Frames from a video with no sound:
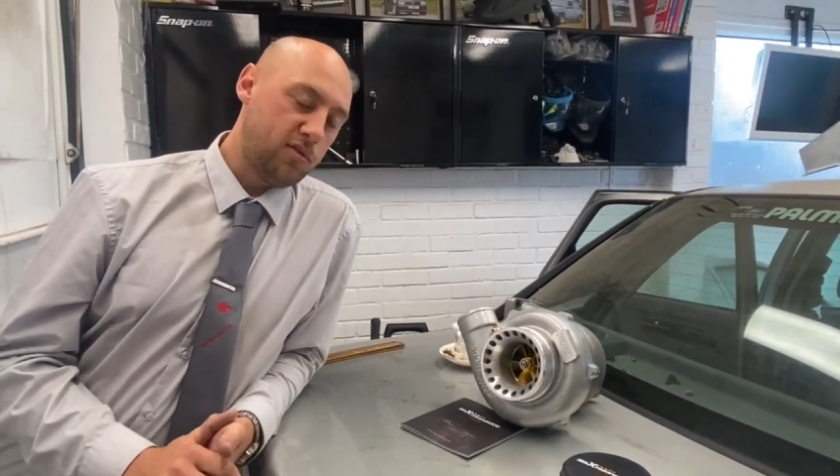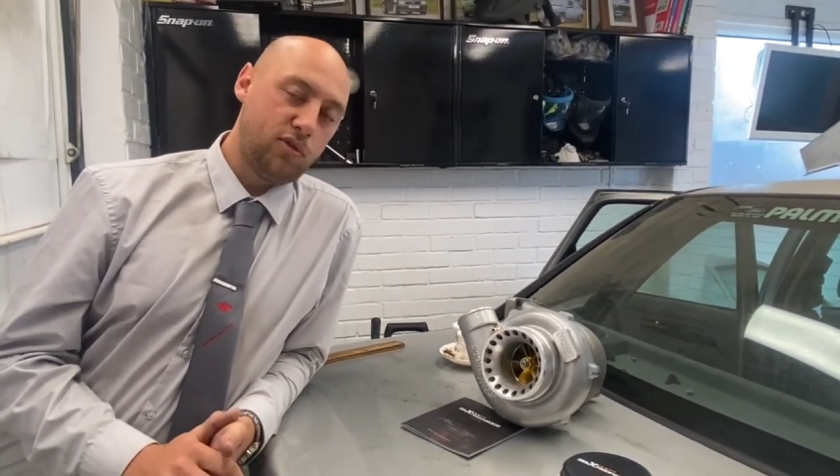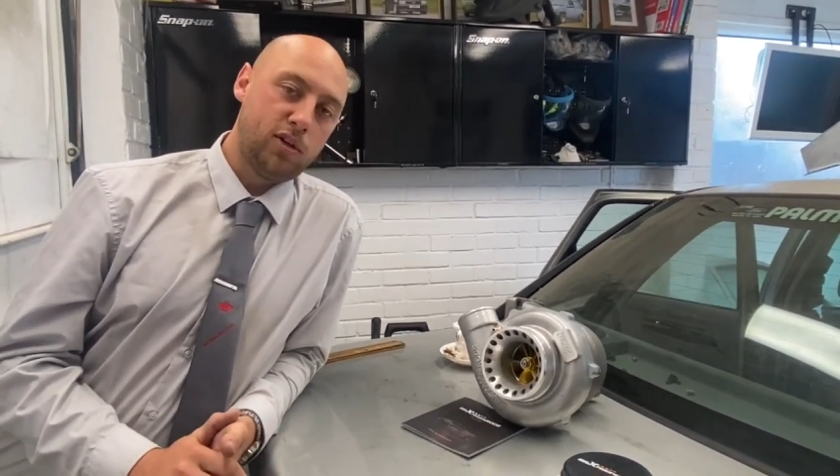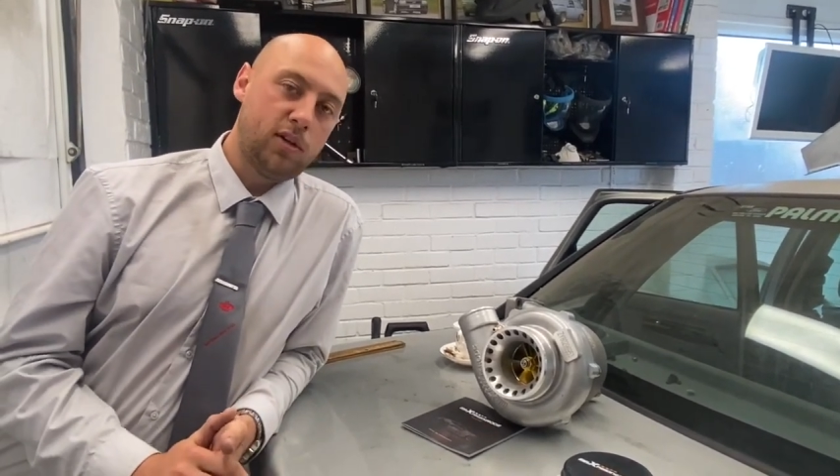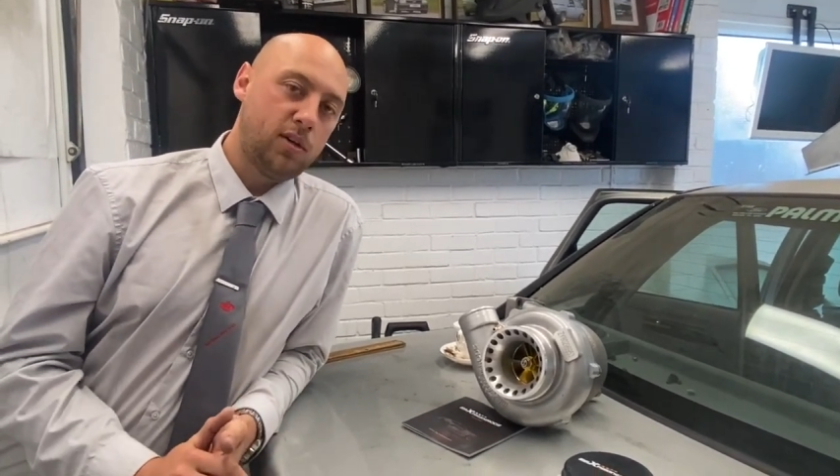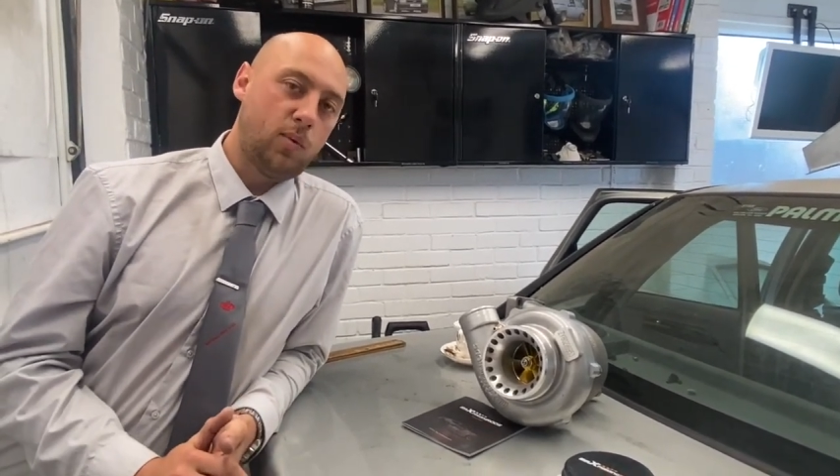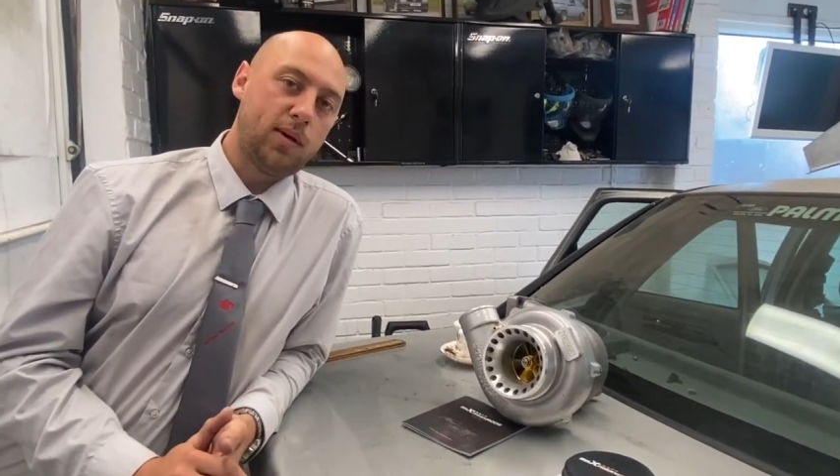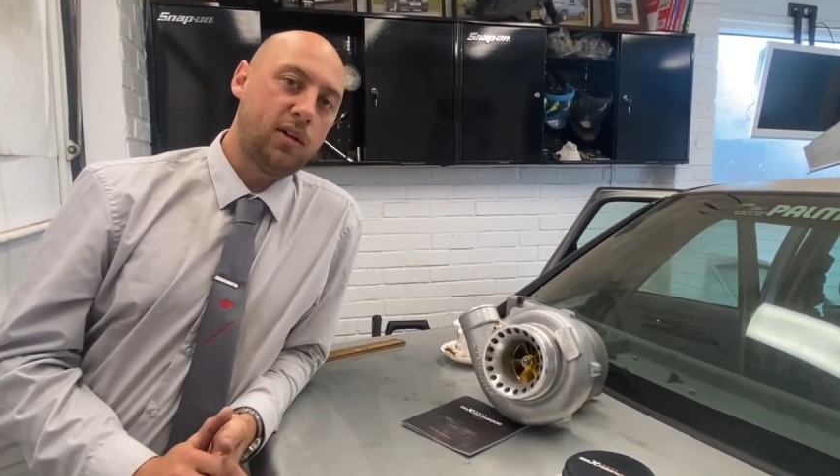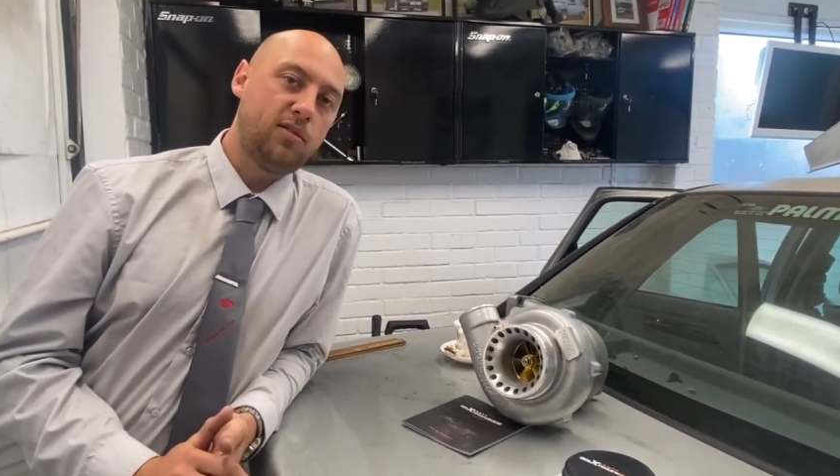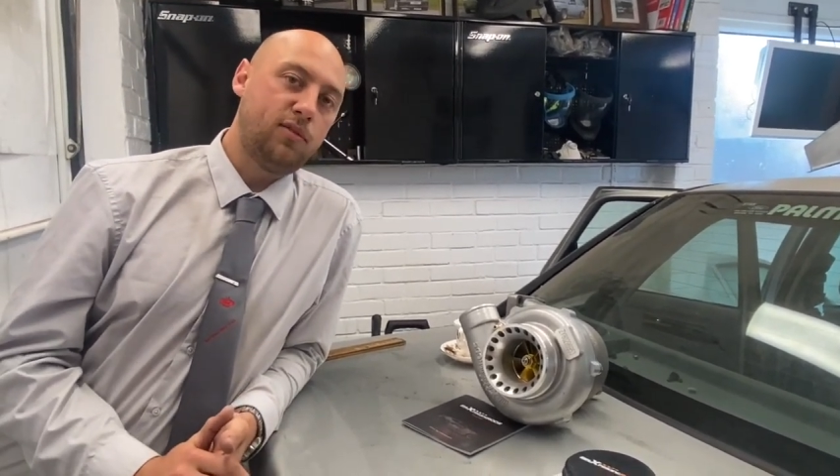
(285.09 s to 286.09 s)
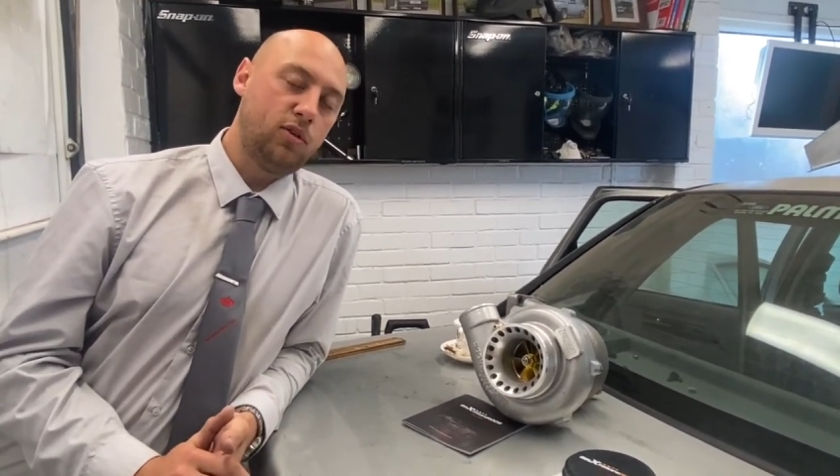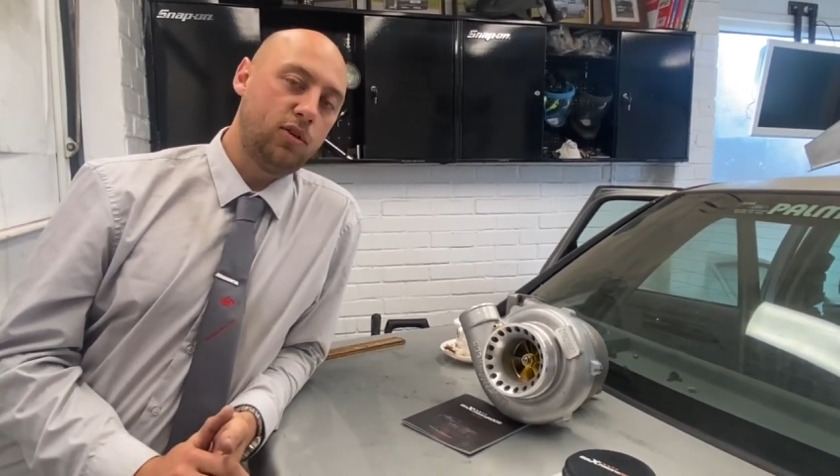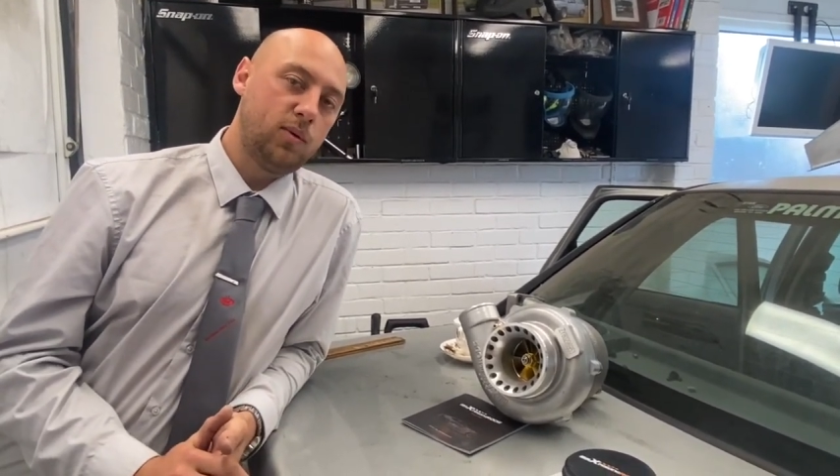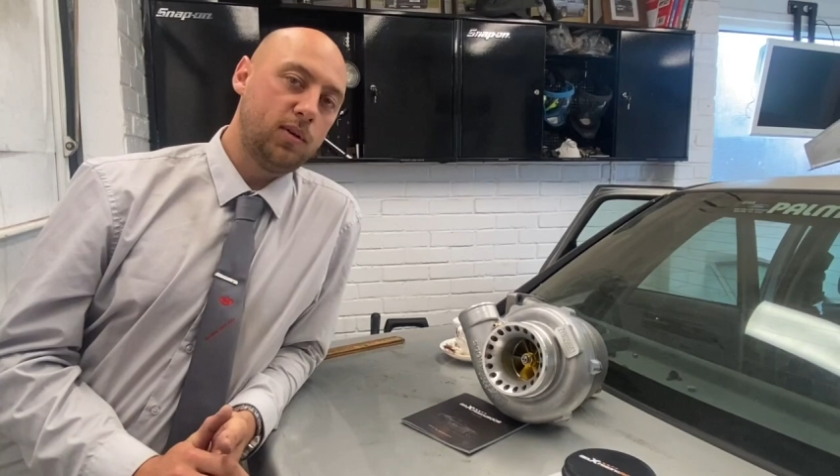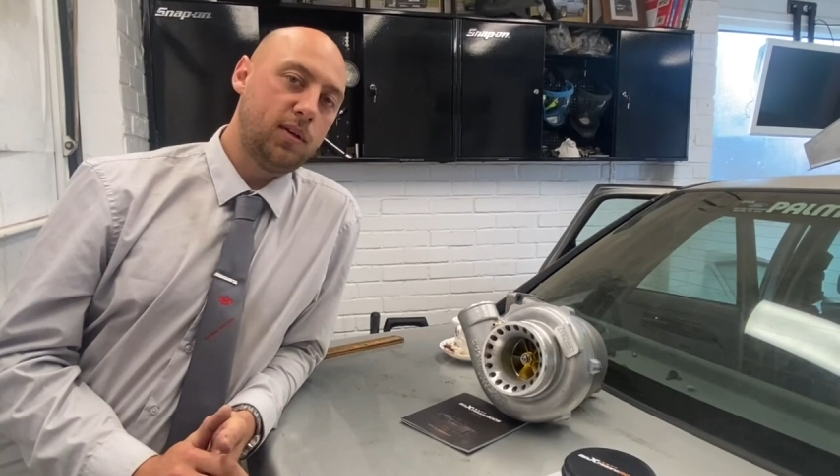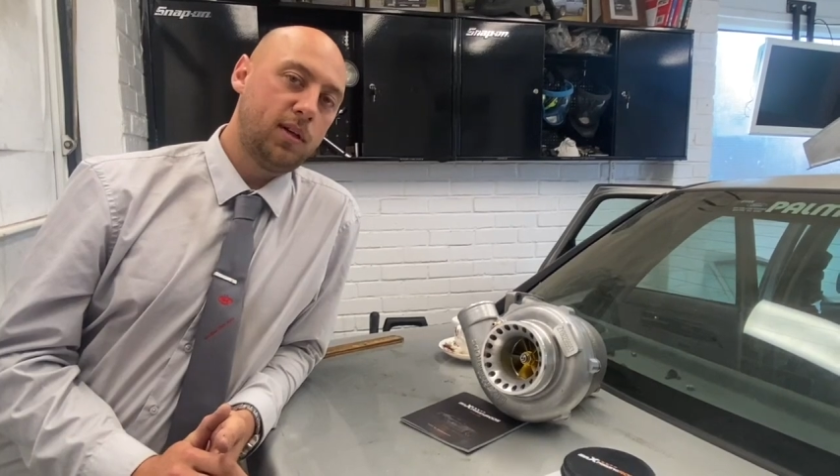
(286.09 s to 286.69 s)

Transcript: running or what else they've done to it.